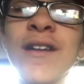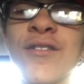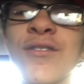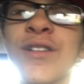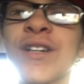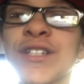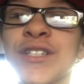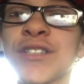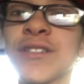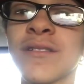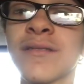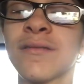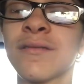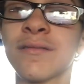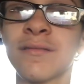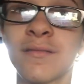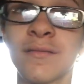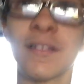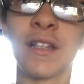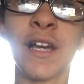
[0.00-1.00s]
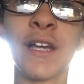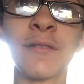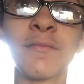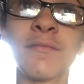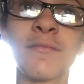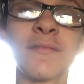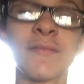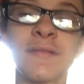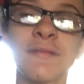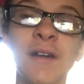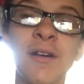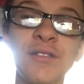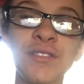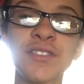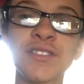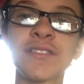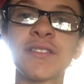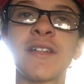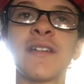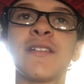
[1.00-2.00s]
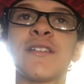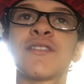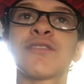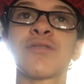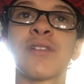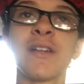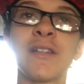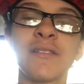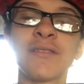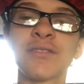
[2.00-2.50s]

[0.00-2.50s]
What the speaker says: a question. Like, I was just saying this, right?